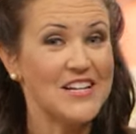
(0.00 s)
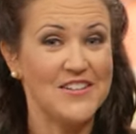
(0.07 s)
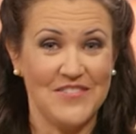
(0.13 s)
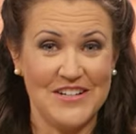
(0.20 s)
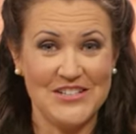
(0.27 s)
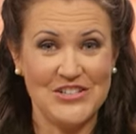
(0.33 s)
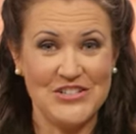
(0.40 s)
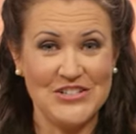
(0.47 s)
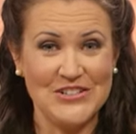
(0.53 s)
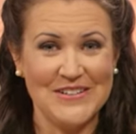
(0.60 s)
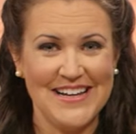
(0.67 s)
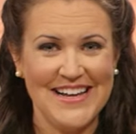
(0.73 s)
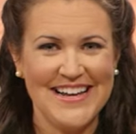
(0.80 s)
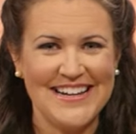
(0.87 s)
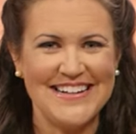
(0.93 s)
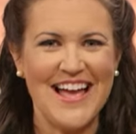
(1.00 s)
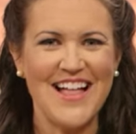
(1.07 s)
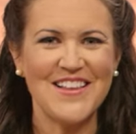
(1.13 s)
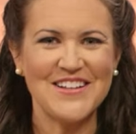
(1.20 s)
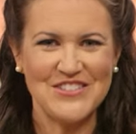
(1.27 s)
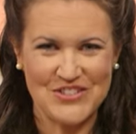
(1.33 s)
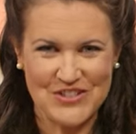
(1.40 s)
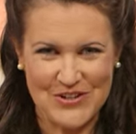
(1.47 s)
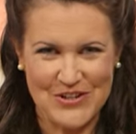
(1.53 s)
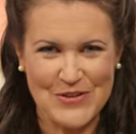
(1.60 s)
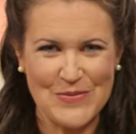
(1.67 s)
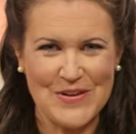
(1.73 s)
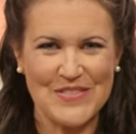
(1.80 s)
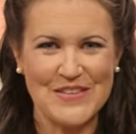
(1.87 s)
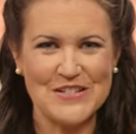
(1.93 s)
convinced you. Now let's show you
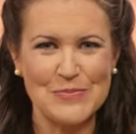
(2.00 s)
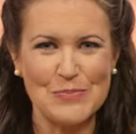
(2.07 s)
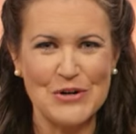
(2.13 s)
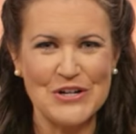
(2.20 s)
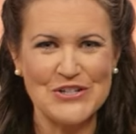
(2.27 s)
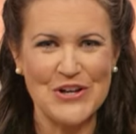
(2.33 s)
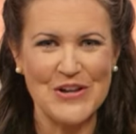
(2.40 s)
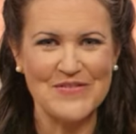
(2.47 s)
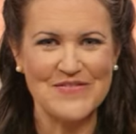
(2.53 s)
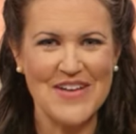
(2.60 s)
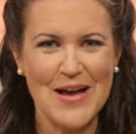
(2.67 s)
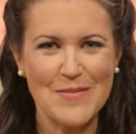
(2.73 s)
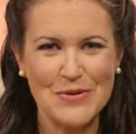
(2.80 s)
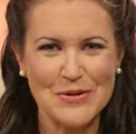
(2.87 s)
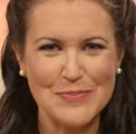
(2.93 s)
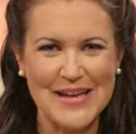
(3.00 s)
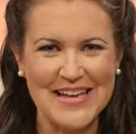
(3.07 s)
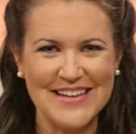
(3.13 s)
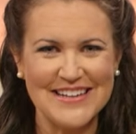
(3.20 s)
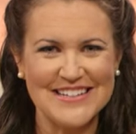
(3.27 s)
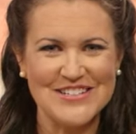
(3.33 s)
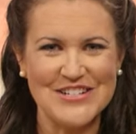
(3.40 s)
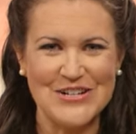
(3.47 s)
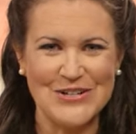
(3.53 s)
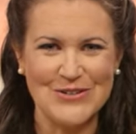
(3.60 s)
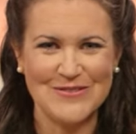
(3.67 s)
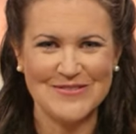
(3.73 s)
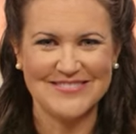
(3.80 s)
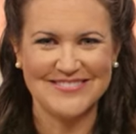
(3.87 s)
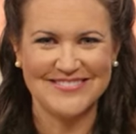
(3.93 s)
what this brush-on fabric paint can do.